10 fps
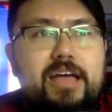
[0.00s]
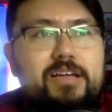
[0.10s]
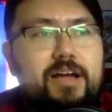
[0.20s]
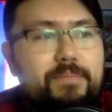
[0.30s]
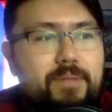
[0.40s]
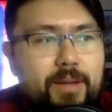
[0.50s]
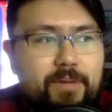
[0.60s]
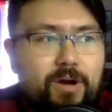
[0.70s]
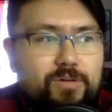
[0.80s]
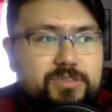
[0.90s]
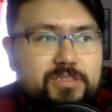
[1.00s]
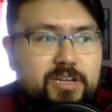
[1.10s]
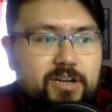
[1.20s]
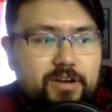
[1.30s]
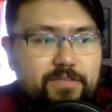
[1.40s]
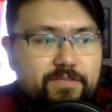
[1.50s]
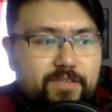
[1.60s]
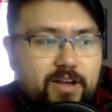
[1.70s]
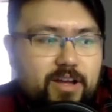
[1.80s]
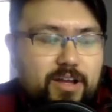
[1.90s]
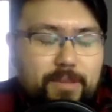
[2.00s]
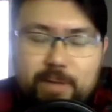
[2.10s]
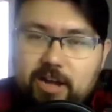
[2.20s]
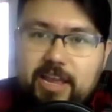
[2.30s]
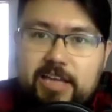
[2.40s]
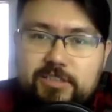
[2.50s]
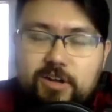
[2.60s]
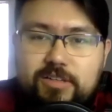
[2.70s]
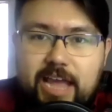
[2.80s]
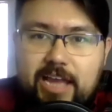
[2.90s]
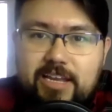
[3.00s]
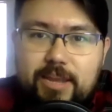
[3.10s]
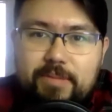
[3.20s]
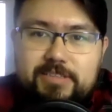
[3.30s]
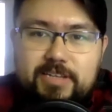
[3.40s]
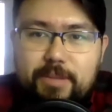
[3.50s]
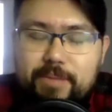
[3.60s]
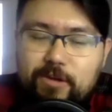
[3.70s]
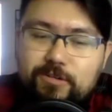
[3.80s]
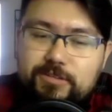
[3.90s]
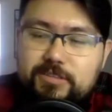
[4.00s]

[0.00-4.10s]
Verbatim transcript: I'm I'm a host of uh, a podcast called Academics and Amigos.